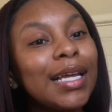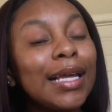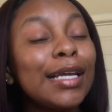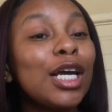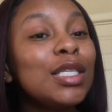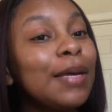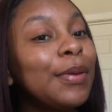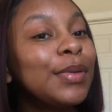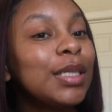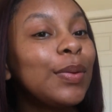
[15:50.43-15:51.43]
Yeah, y'all tell
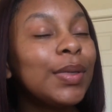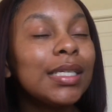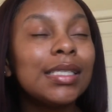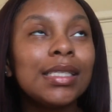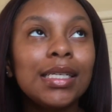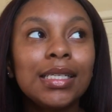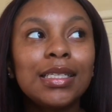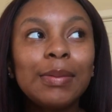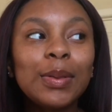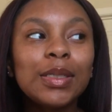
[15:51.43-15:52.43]
me what y'all want to see.
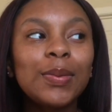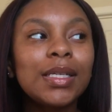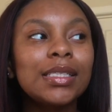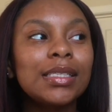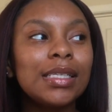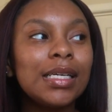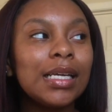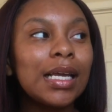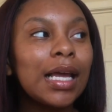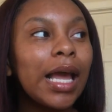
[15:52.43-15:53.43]
Tell me what y'all want to
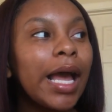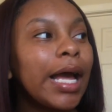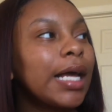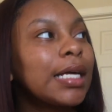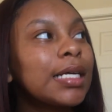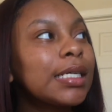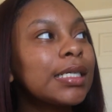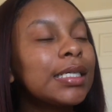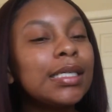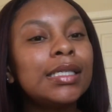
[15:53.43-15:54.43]
see,
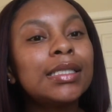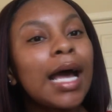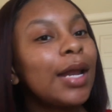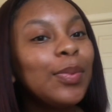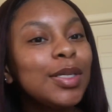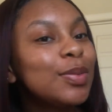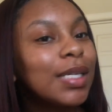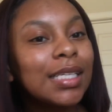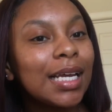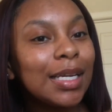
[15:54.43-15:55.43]
because I don't be doing
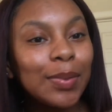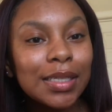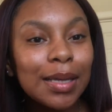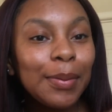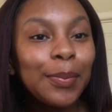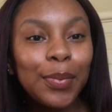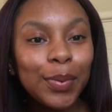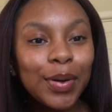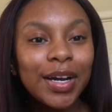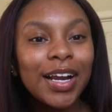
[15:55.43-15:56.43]
nothing anyways. I be
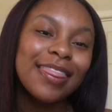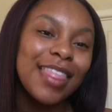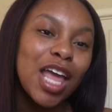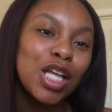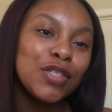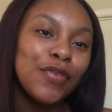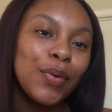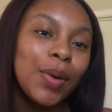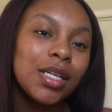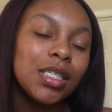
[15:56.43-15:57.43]
bored. Thanks for
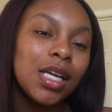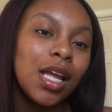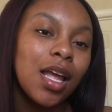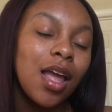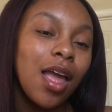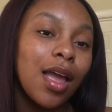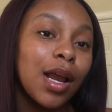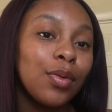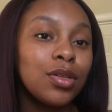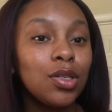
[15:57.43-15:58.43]
watching, and I
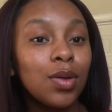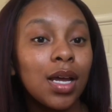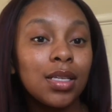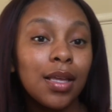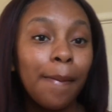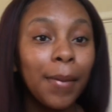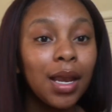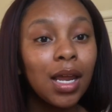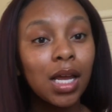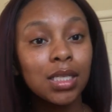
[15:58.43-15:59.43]
will see you guys in my
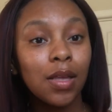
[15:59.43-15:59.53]
next